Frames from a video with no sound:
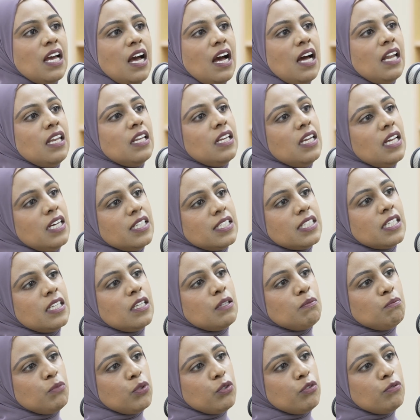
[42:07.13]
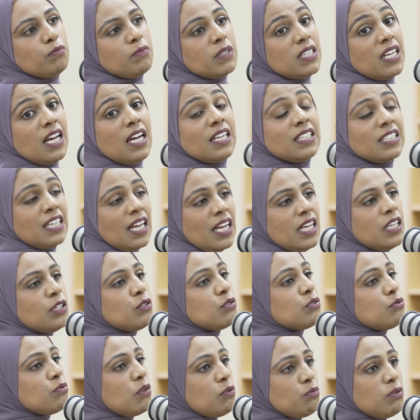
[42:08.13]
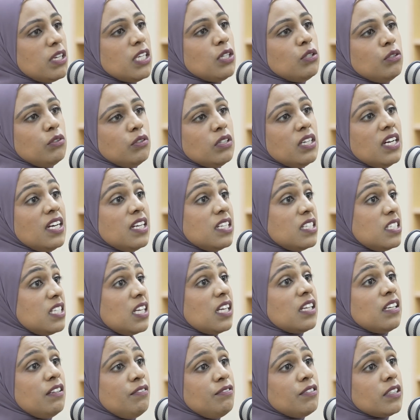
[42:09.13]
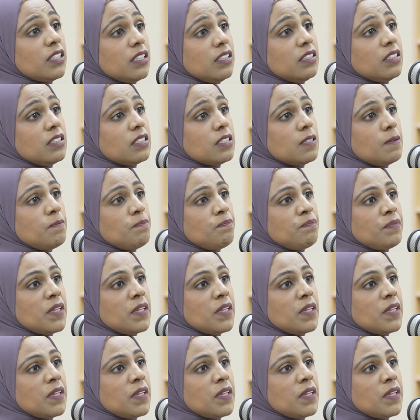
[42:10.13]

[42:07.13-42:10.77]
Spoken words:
Ahl al-Hadith movement had gained real significance,